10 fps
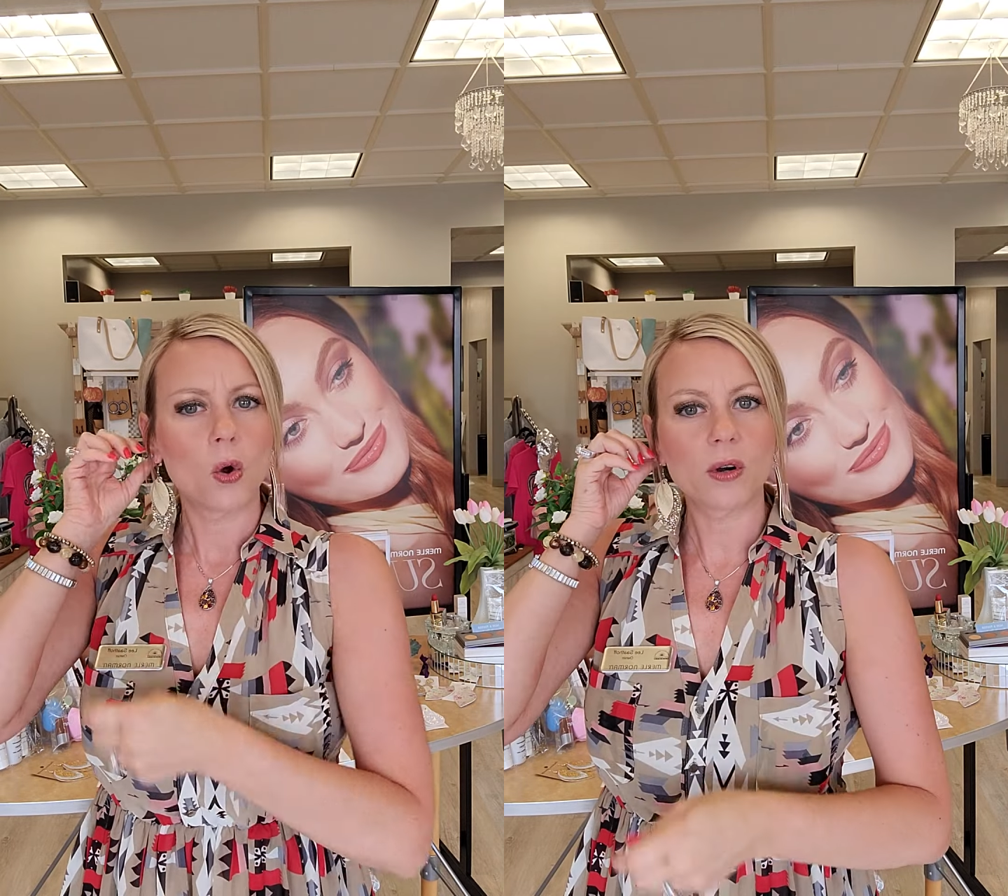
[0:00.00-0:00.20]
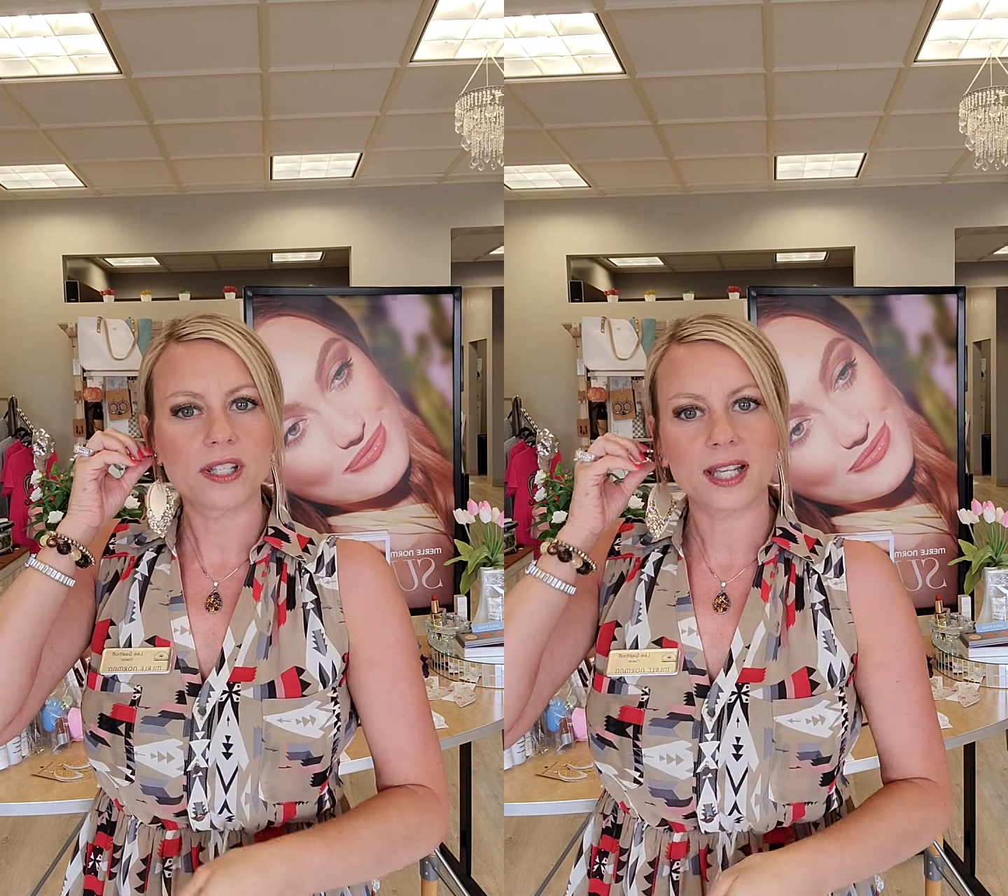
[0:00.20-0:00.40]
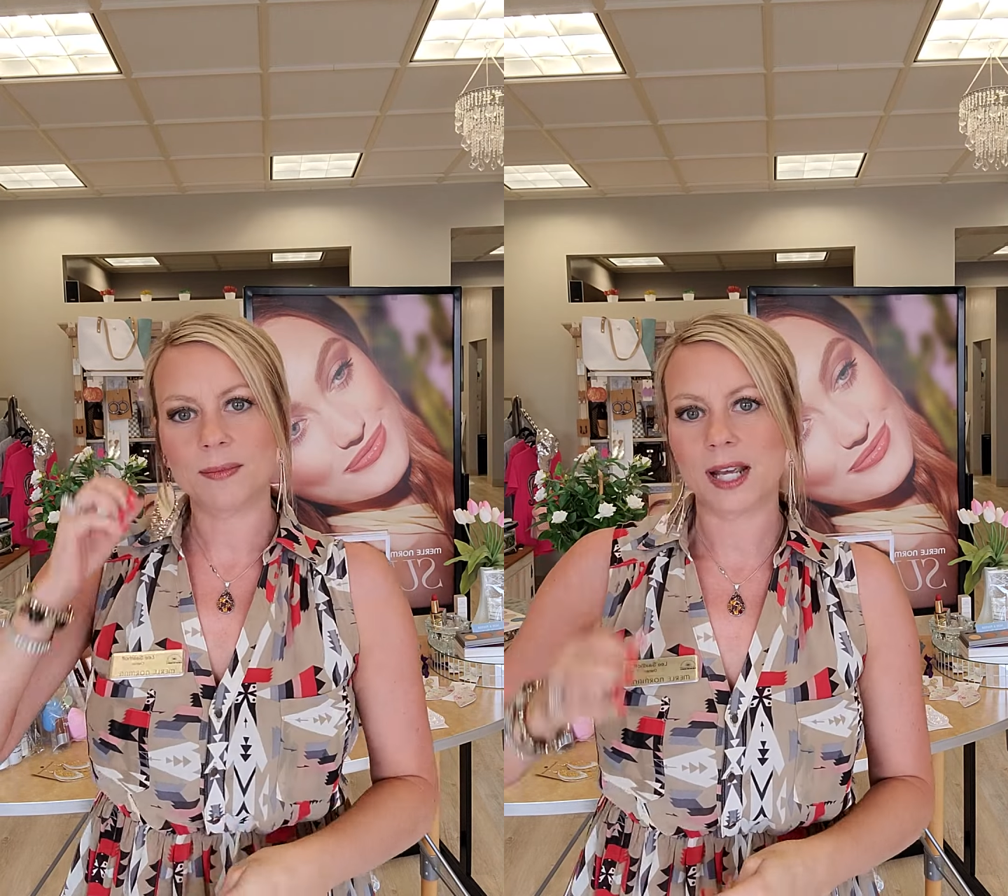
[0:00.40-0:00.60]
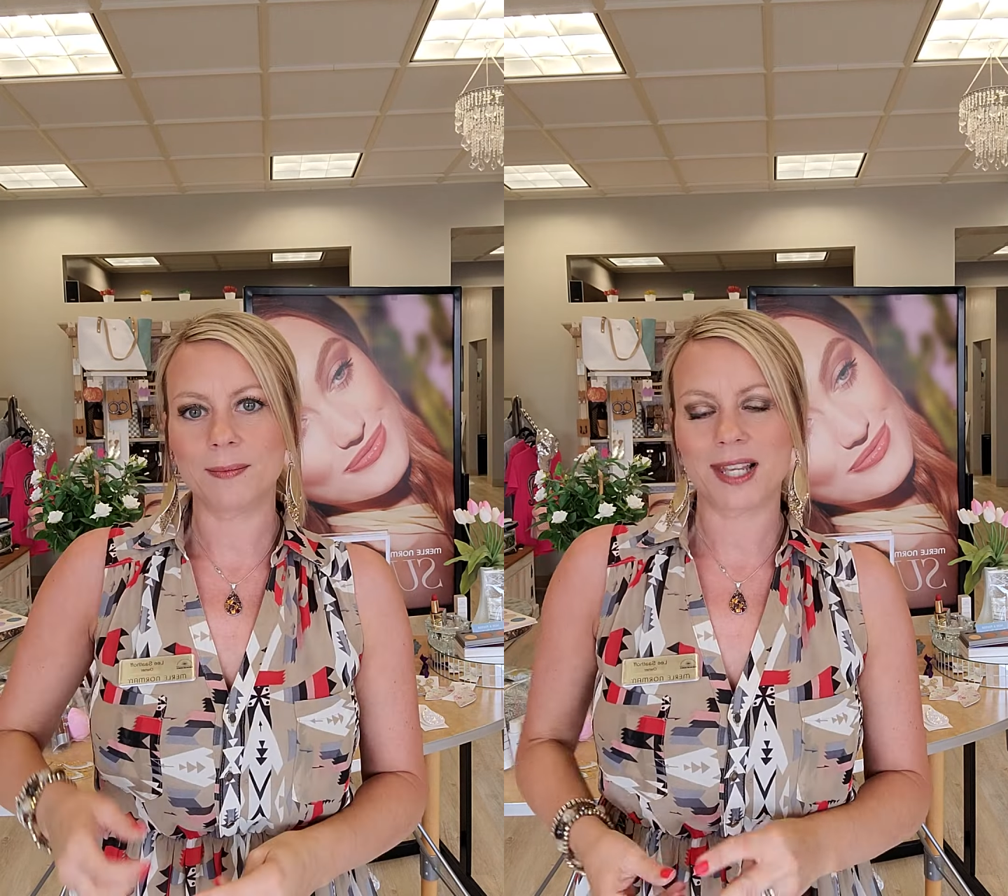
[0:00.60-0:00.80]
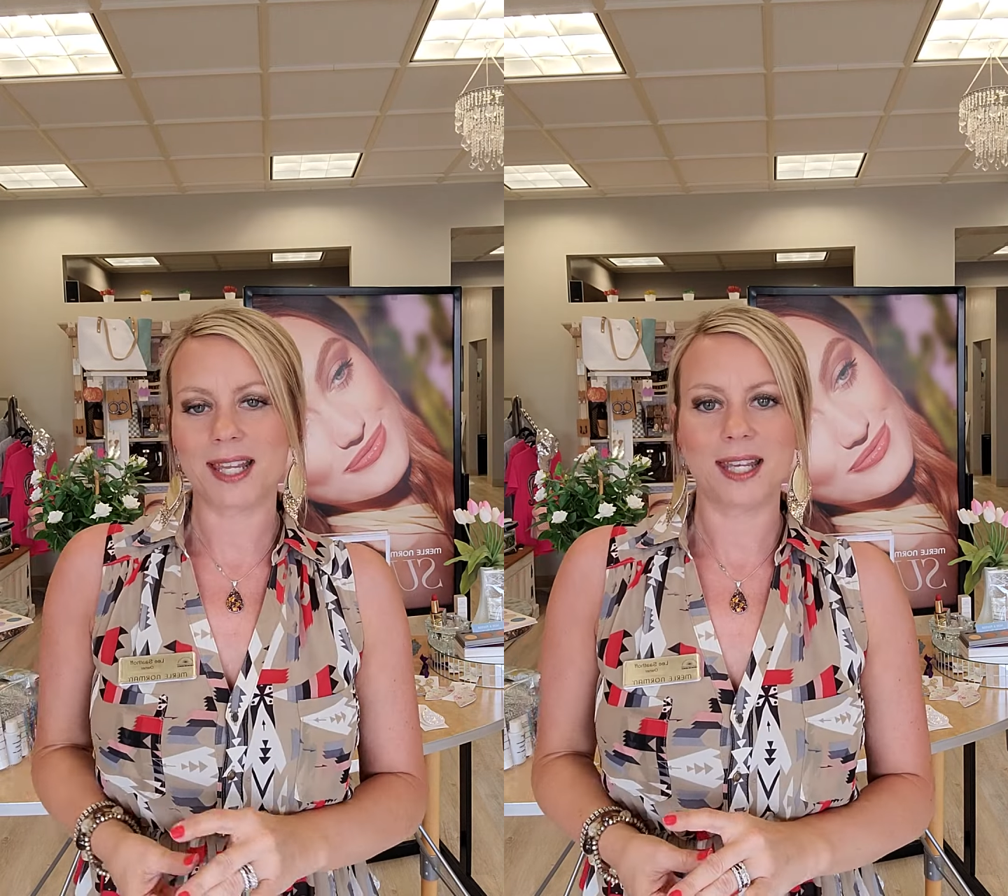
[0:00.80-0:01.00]
Or
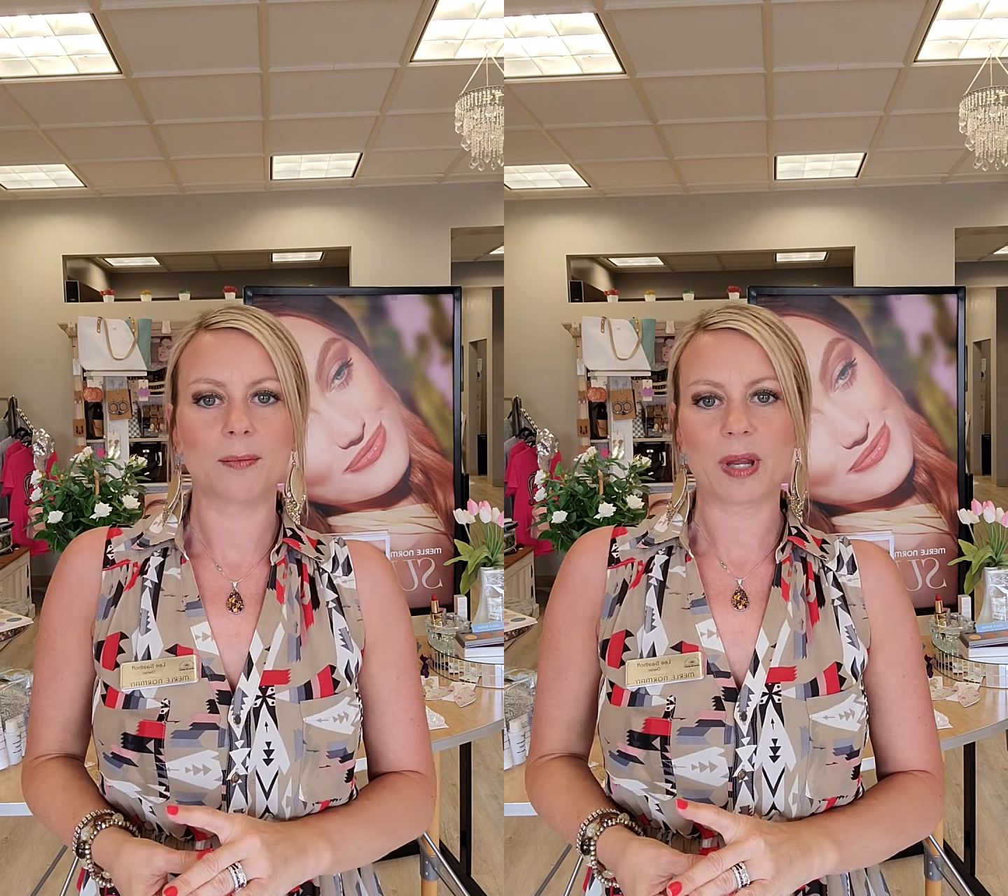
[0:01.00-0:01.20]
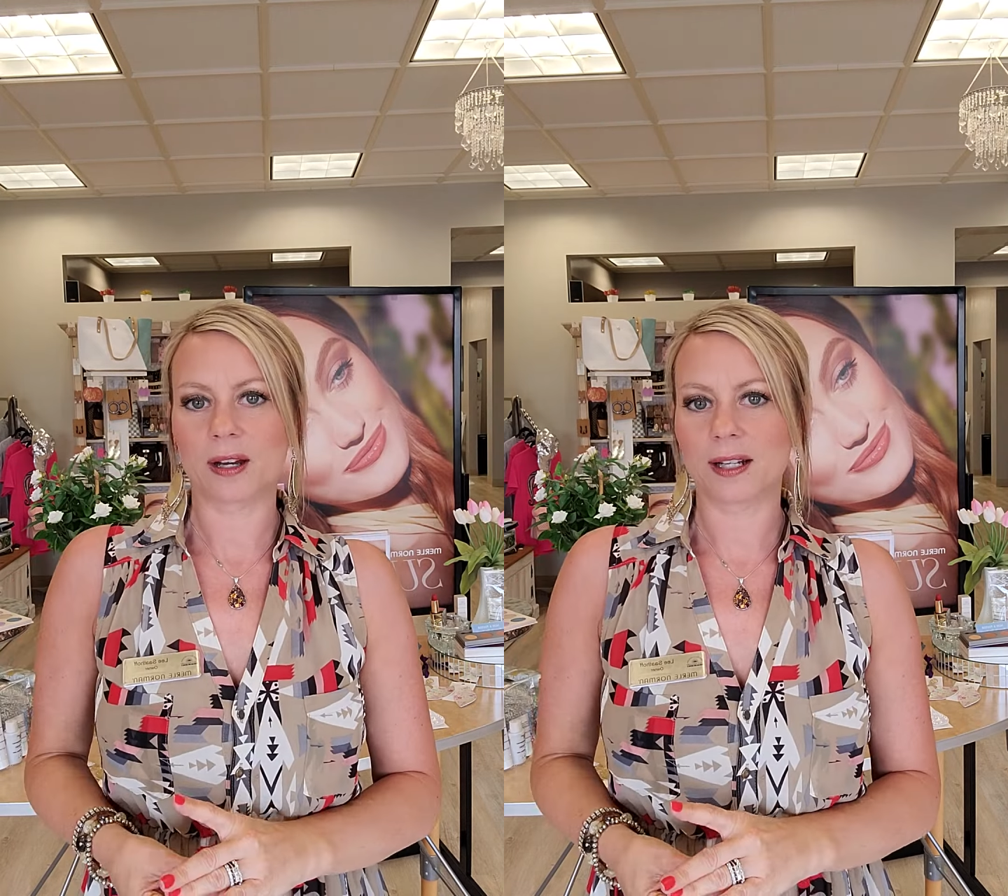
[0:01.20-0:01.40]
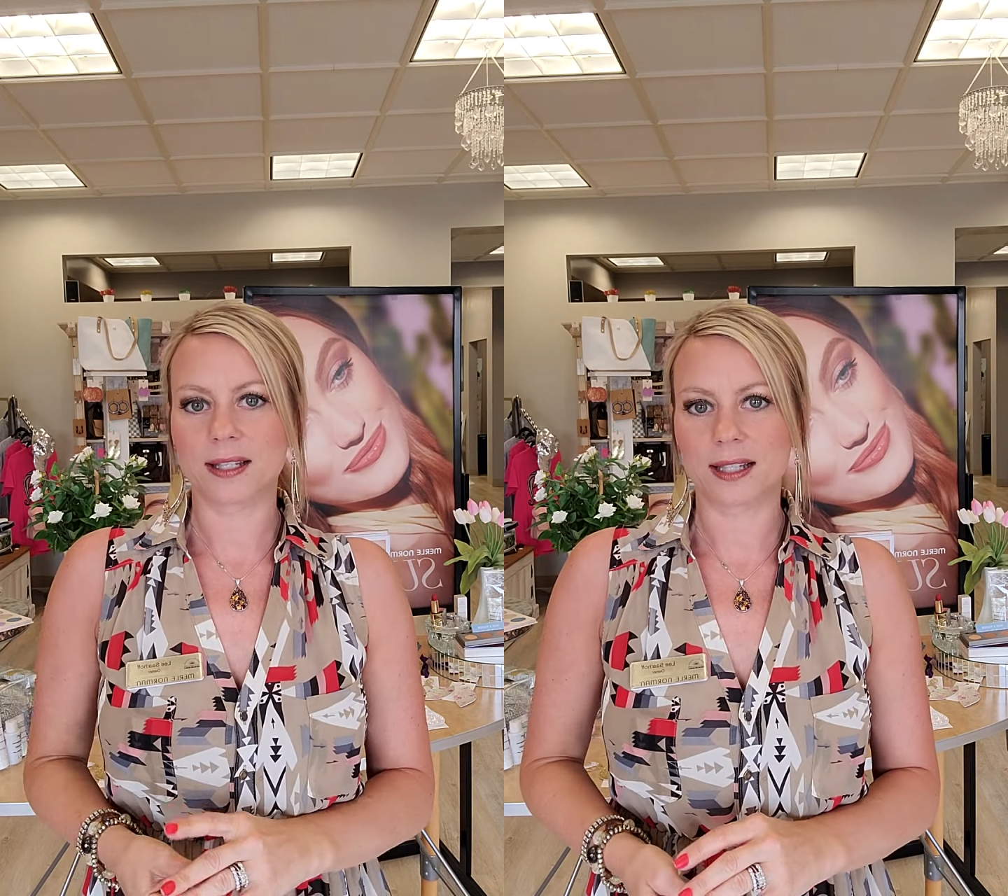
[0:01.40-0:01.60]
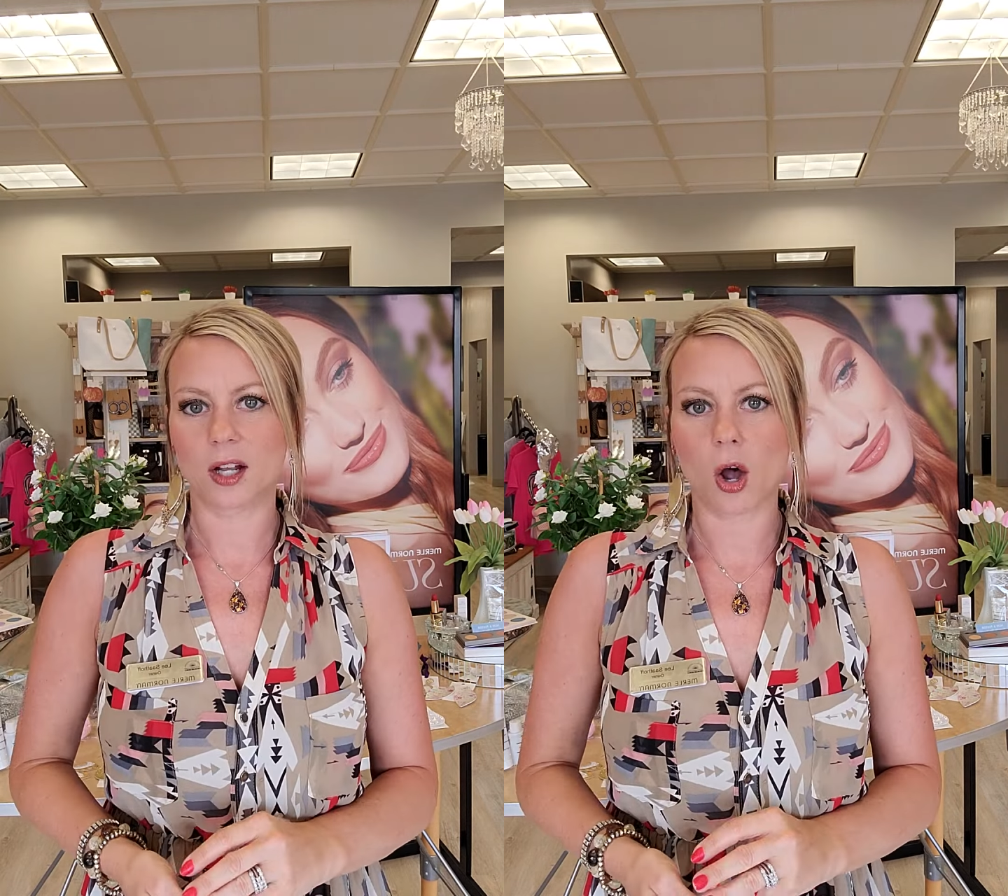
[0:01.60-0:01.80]
sometimes I get parents that